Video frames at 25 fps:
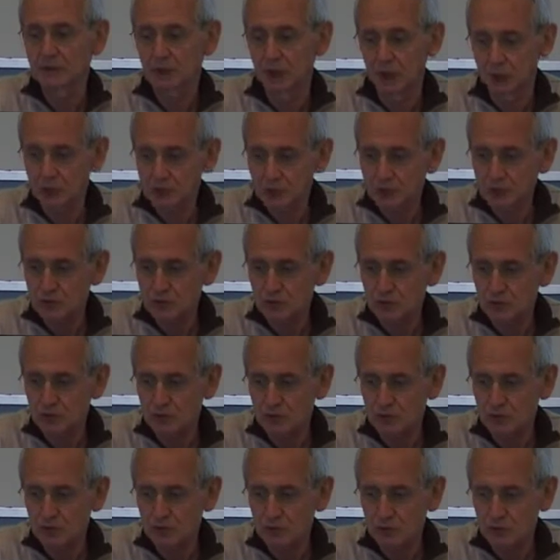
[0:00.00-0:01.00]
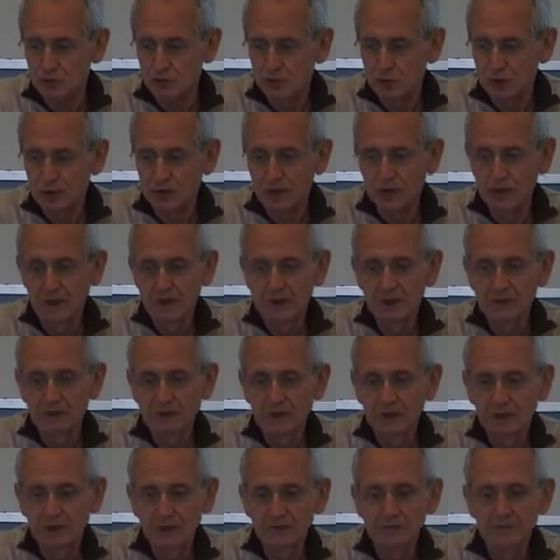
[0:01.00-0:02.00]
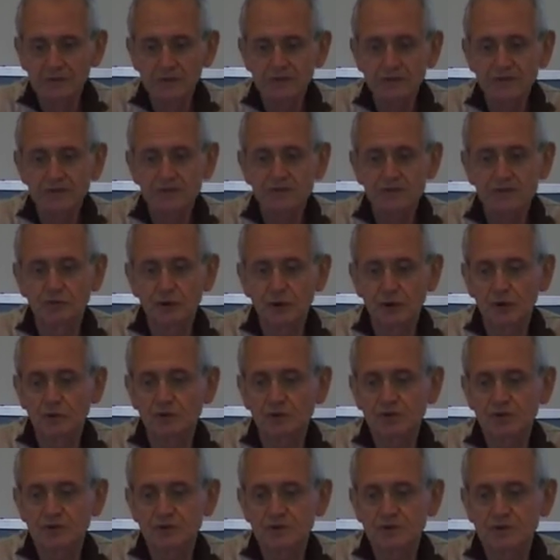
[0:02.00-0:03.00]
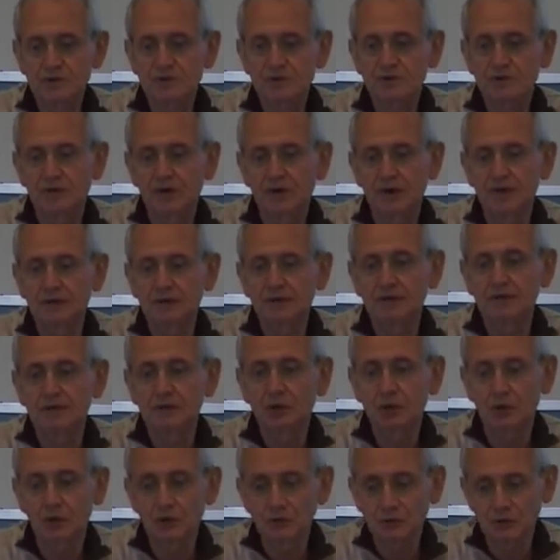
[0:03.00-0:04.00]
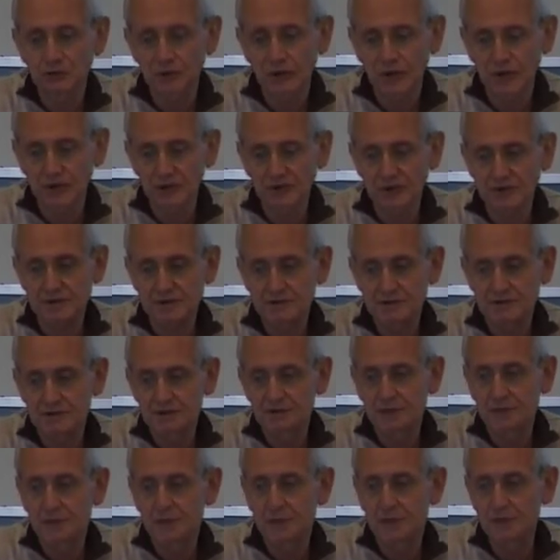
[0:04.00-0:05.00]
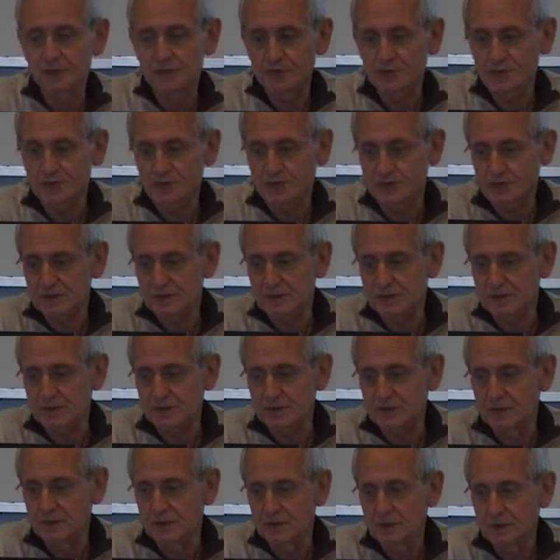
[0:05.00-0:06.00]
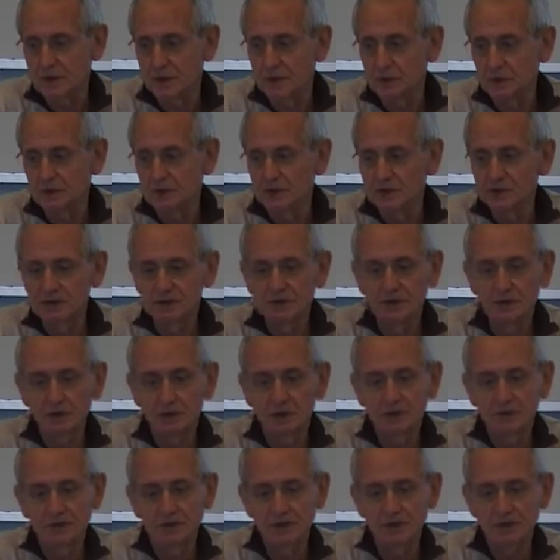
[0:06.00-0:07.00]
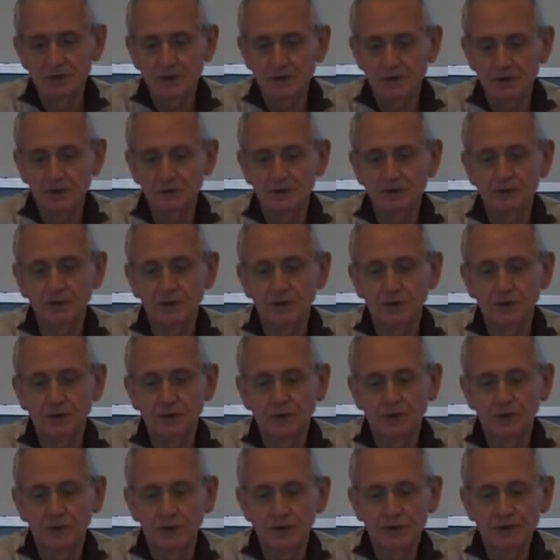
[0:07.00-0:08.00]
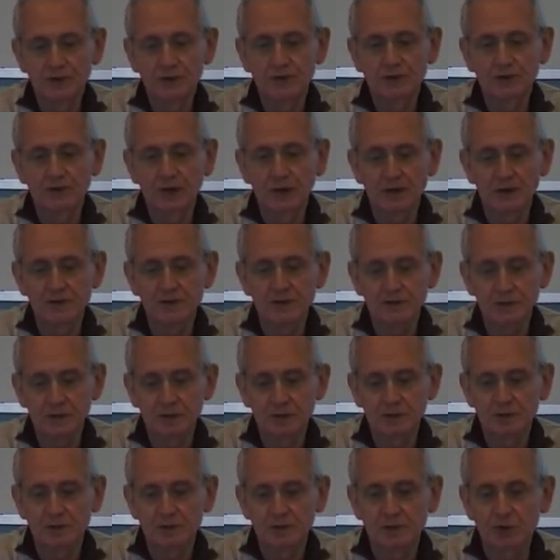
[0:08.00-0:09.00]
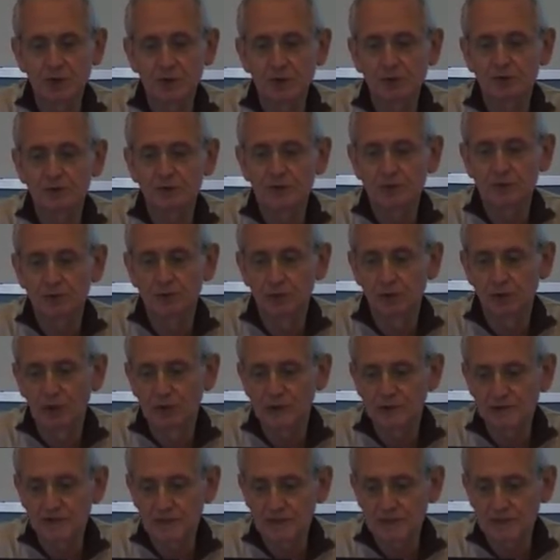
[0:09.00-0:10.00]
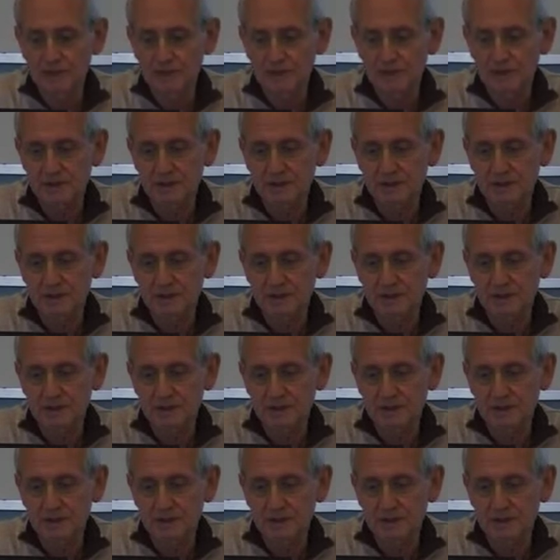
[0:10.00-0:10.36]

costs, delivers services defined in contracts with purchasers within the context of National Health Service norms and policies,